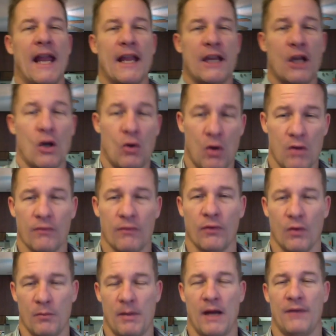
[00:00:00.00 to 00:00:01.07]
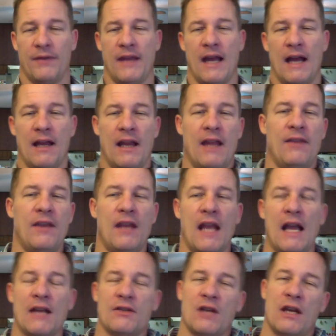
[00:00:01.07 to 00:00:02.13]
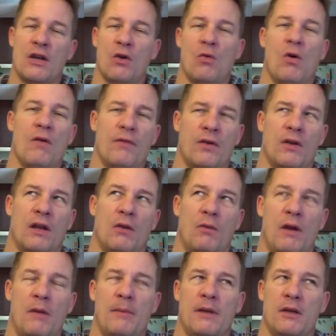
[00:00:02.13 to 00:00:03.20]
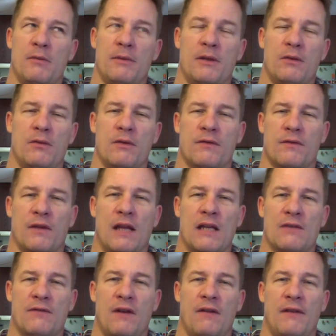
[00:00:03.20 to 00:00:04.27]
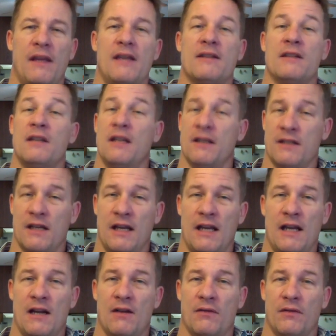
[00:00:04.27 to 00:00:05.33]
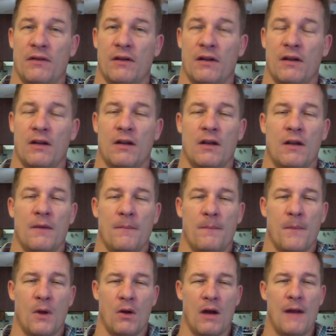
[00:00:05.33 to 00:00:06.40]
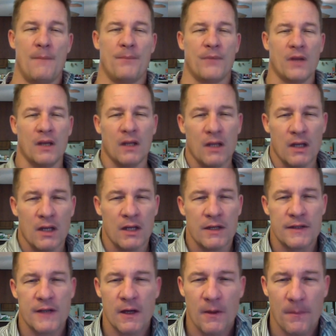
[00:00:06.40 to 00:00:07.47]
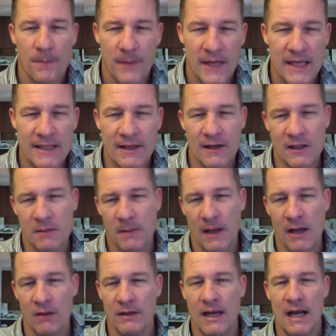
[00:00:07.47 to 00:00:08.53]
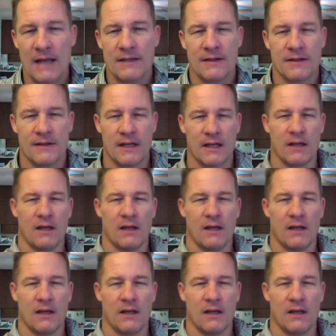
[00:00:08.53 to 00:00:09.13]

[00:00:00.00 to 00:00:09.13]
I go over about that. And then as I go over, you're like, wait a minute, you've been doing this for the last 5 days. Yes, I have. All right. So he talks about how guys, it's like,